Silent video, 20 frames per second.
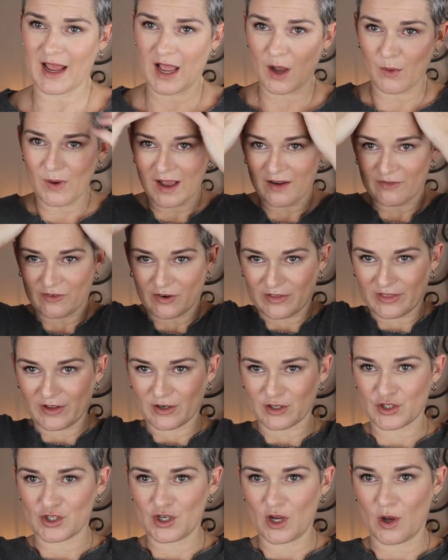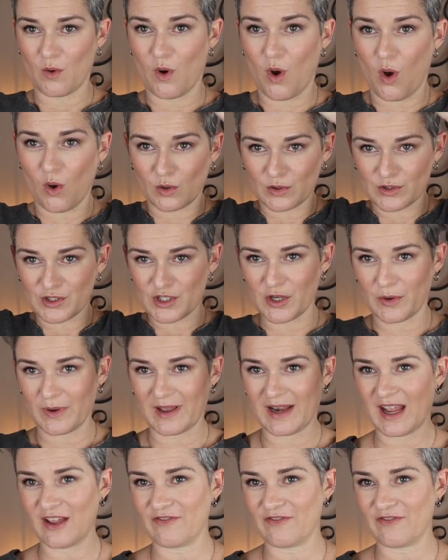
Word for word: However, there's no hold to it.